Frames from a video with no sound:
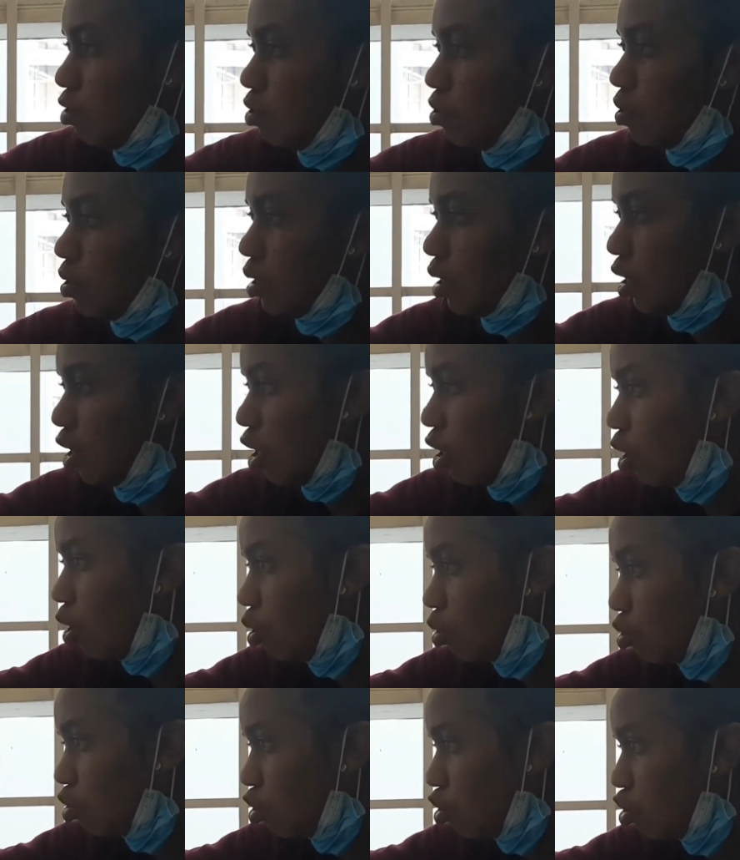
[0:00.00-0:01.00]
use the
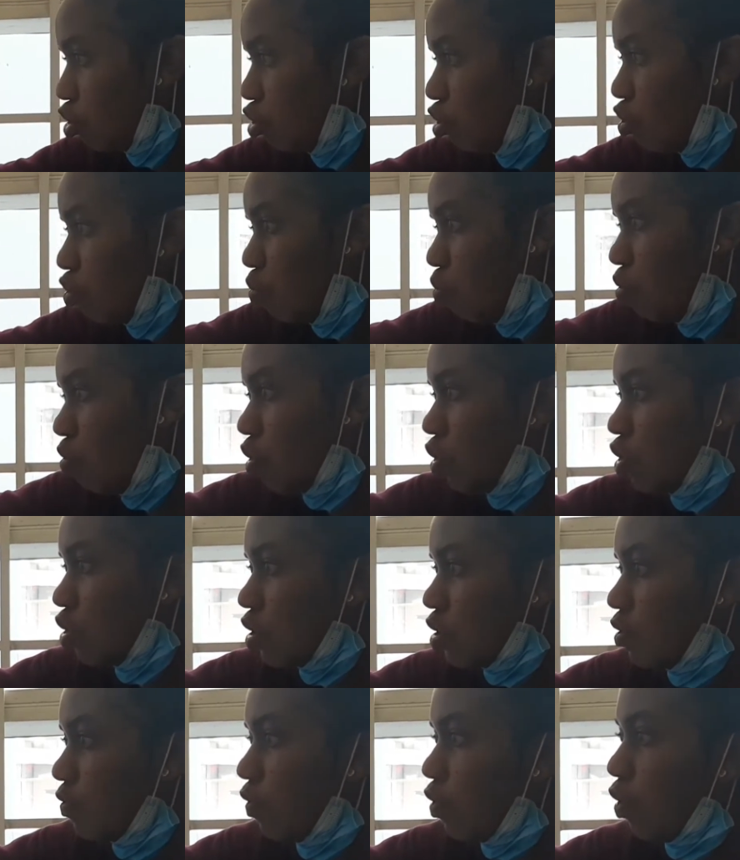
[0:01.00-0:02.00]
yellow tube, which
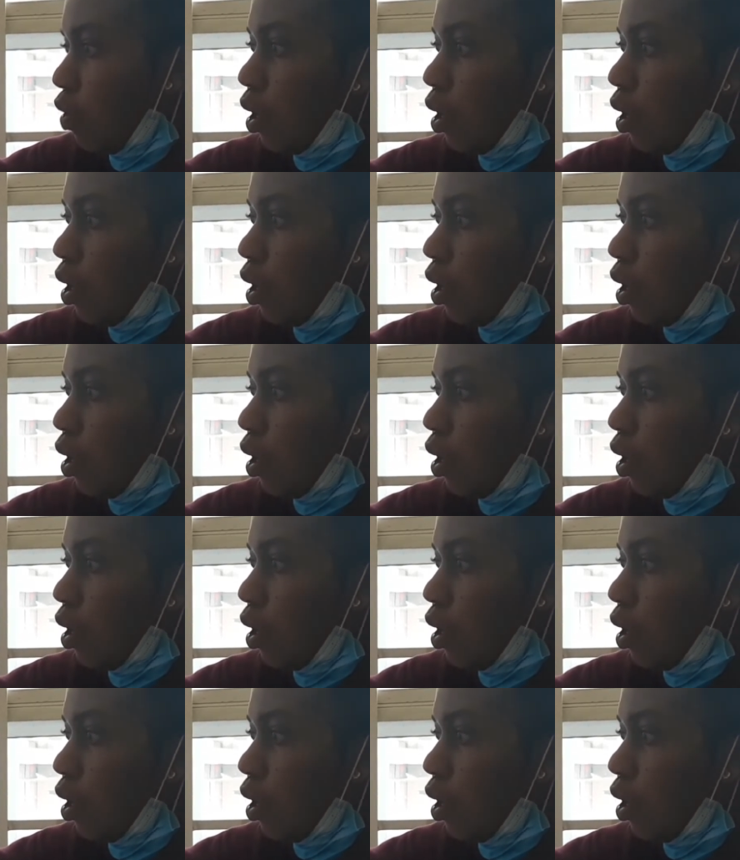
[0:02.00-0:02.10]
is for